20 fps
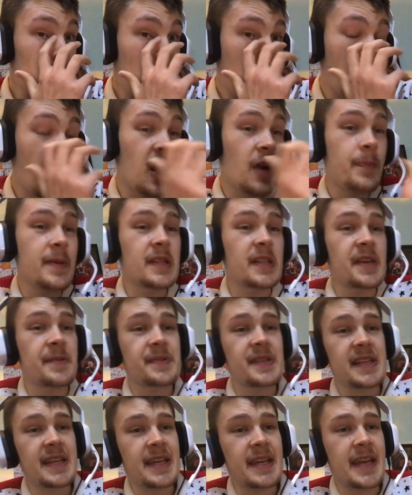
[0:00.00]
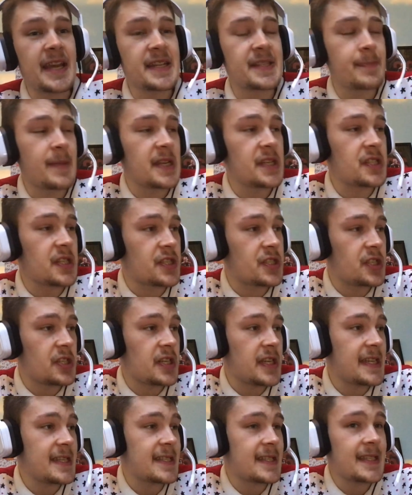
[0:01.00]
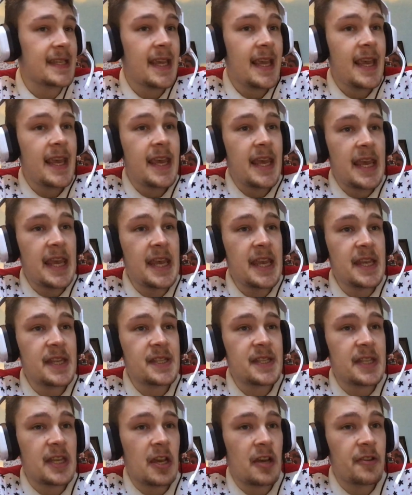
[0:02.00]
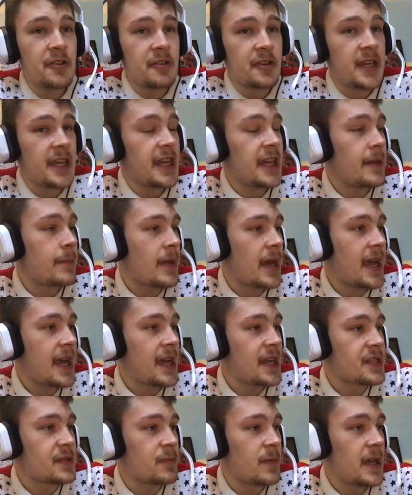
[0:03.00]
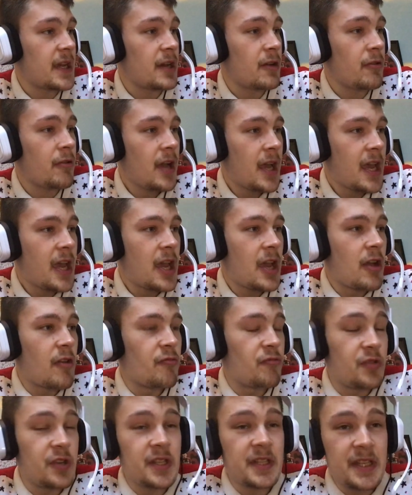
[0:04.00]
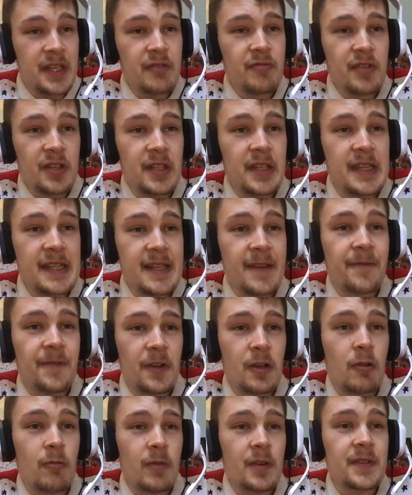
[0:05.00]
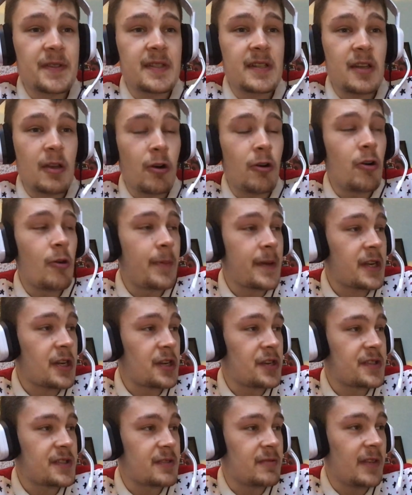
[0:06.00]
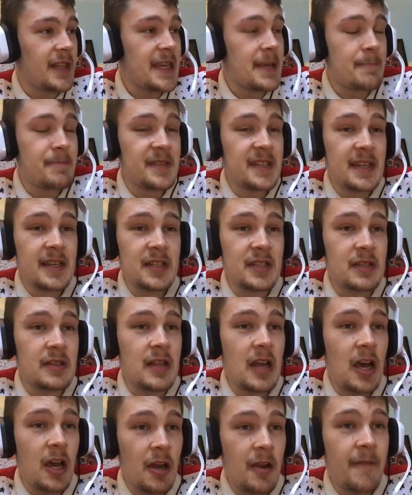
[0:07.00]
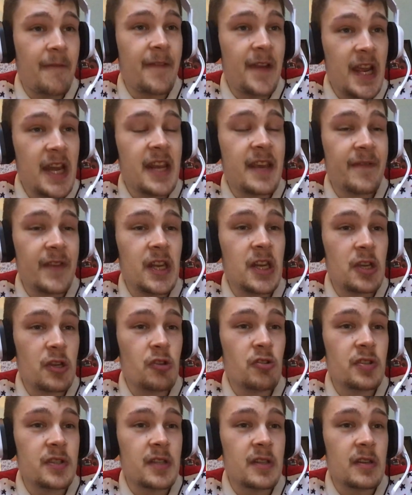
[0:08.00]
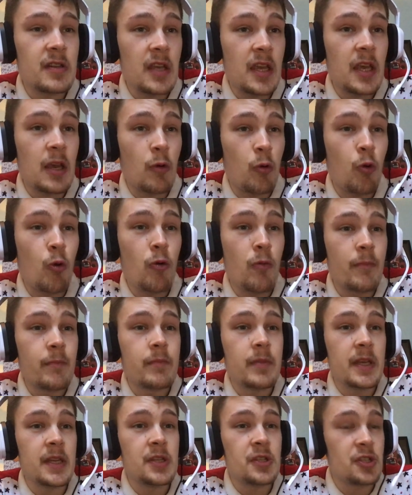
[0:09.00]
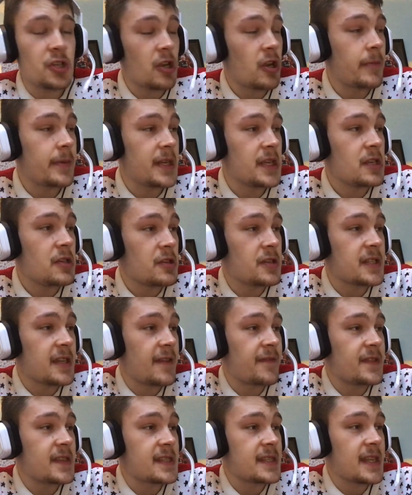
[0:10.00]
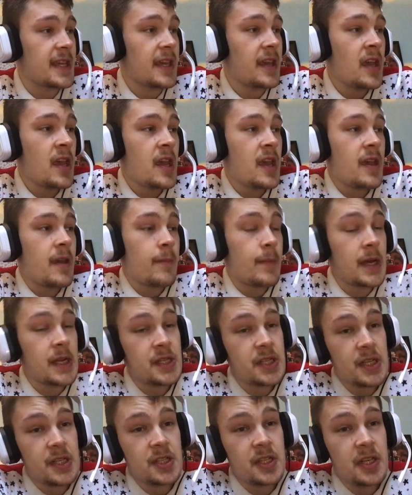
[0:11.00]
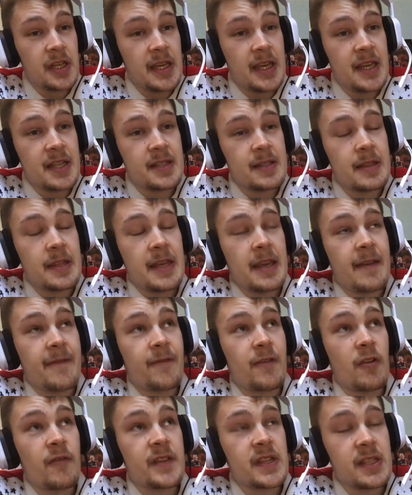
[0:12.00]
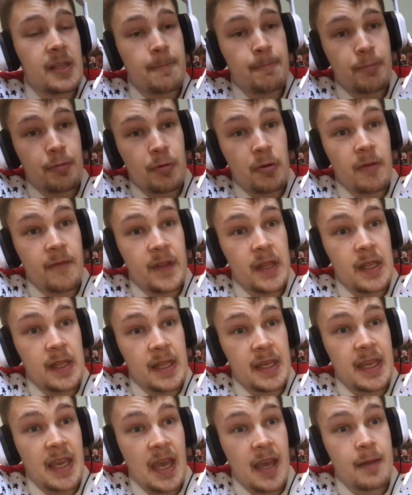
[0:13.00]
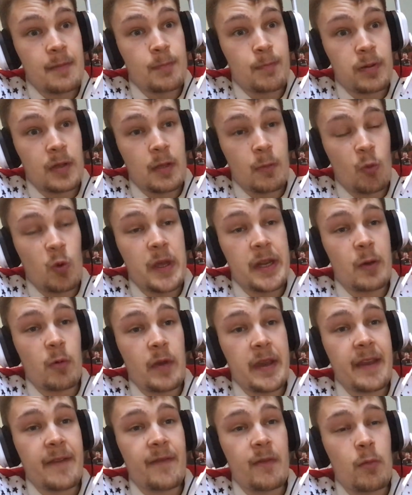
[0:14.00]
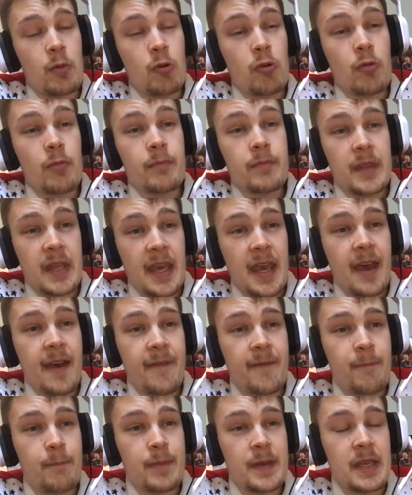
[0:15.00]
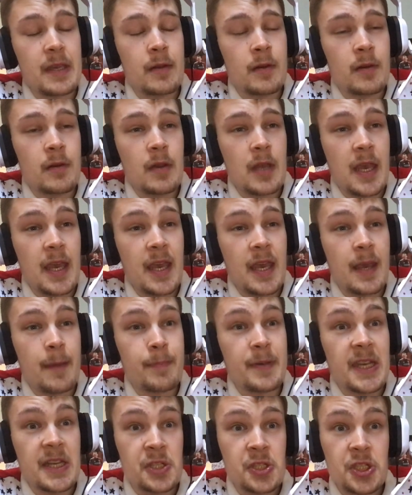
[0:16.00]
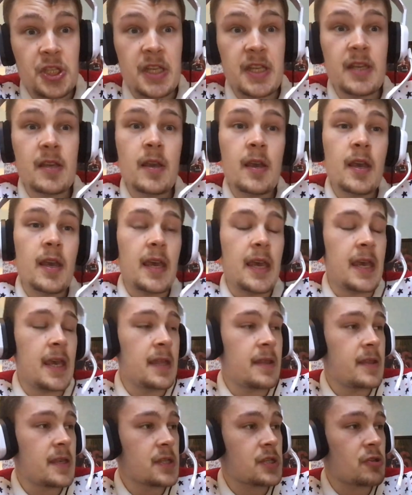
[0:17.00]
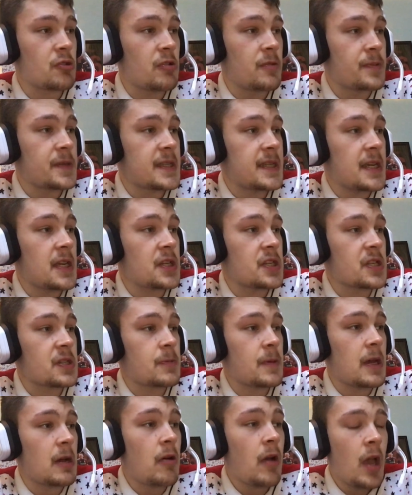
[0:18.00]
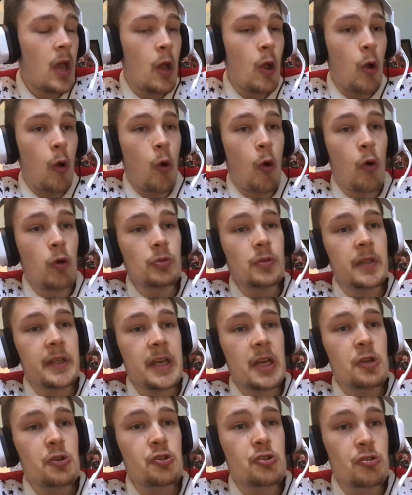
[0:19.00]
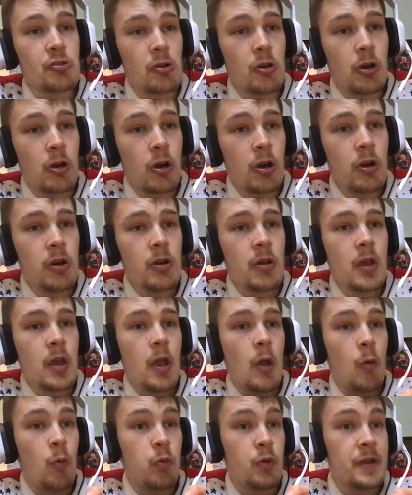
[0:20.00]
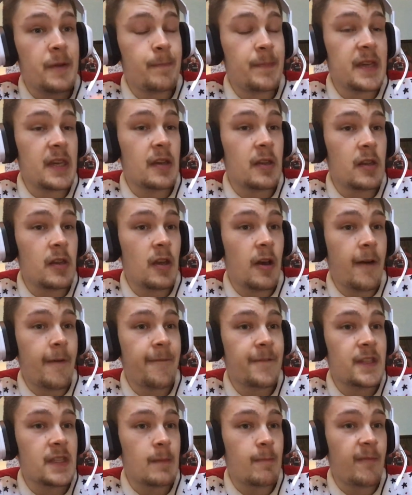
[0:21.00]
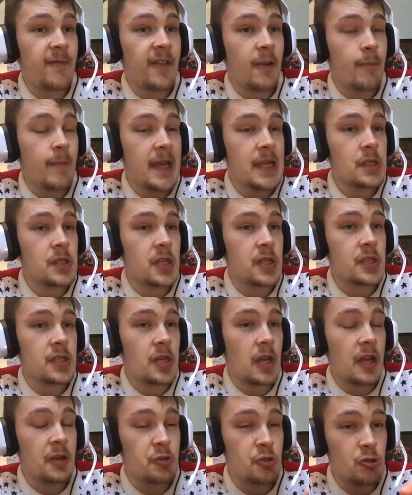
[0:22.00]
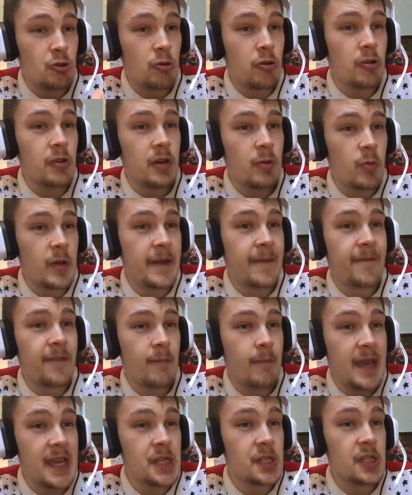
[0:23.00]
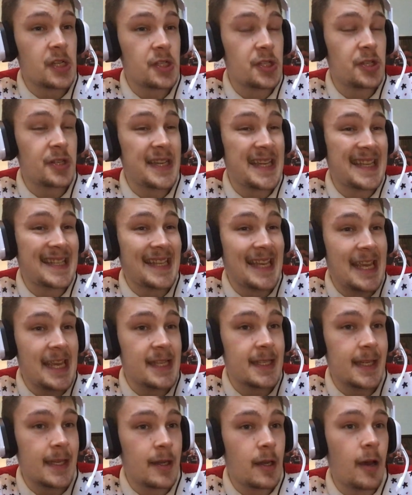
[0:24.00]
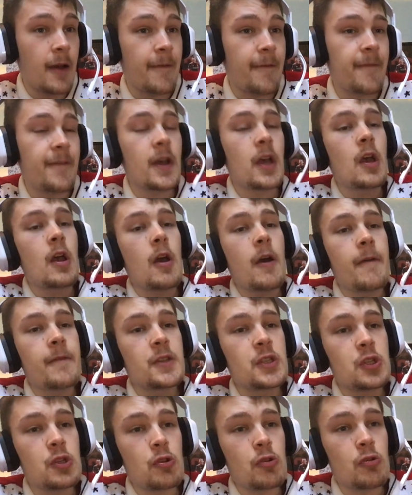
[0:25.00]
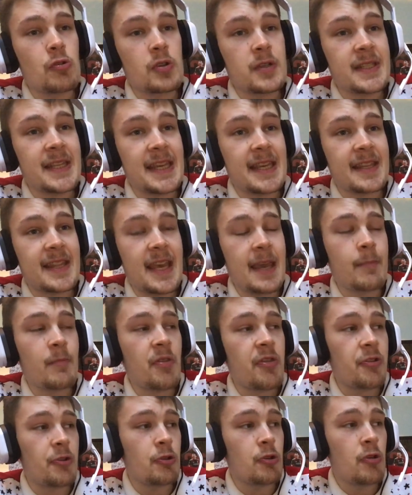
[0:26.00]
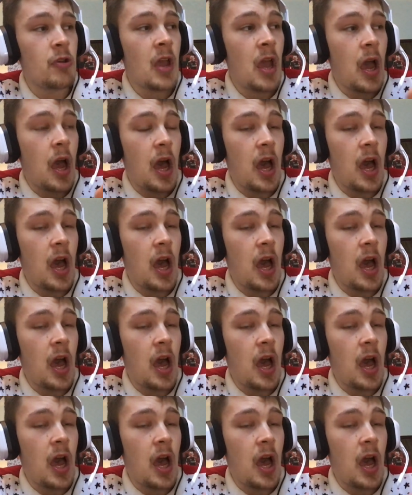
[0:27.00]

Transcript: RB Leipzig against Manchester United is the other game as well. Really, really difficult one to call because Leipzig are very, very good at home in Germany, you'd have to say. Manchester United, they've obviously proven that they can win away from home. They have beaten PSG in this group stage as well. Only a draw would be enough a draw or a win for Manchester United is enough to take them through.